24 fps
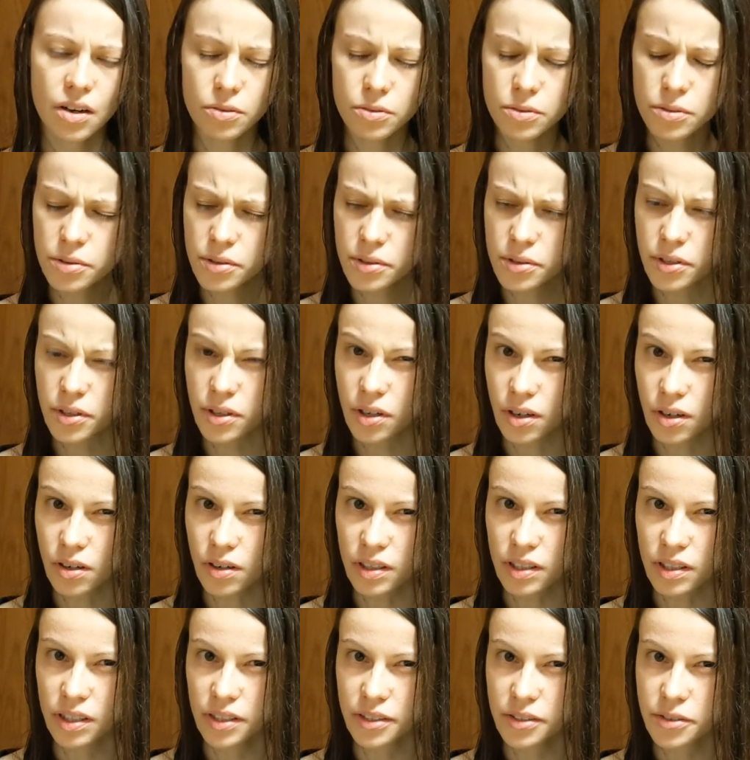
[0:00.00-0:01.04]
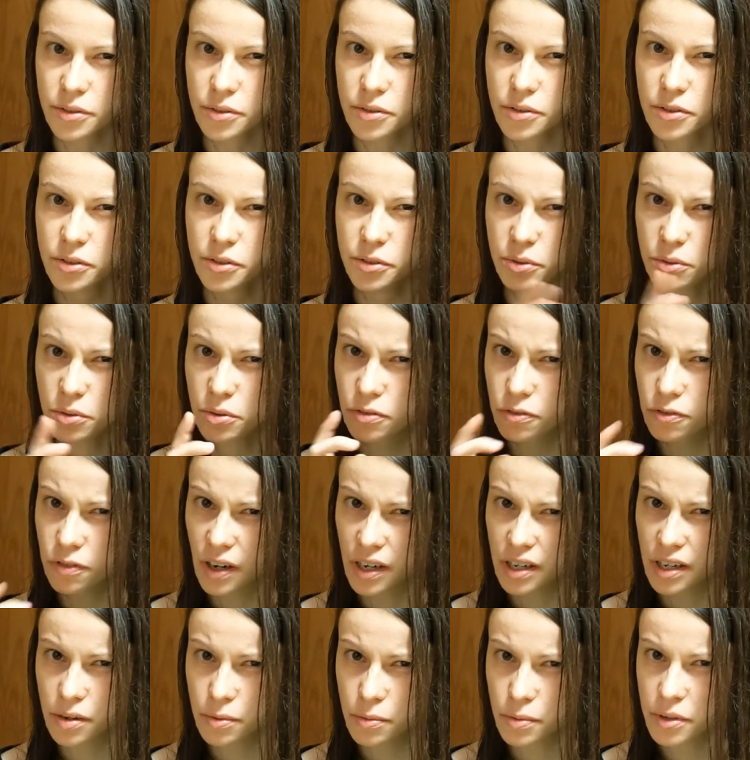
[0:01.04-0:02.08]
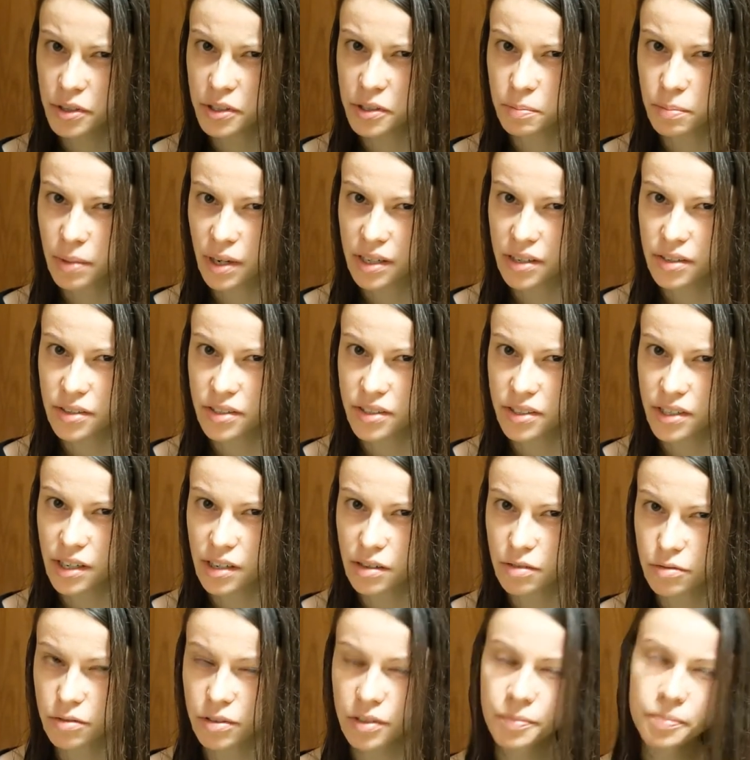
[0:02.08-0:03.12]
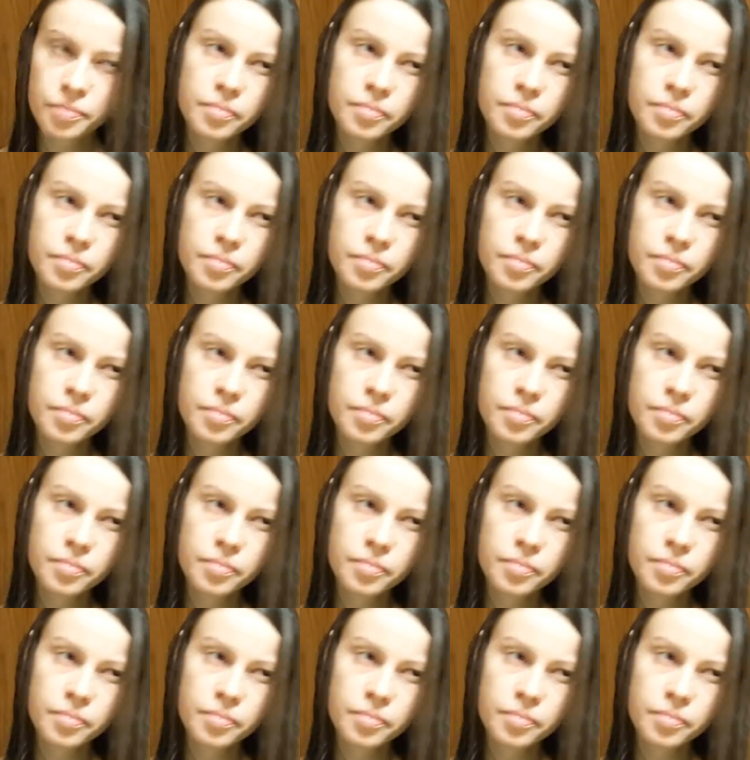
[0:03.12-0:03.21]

how do you call it? Do fireworks by yourself?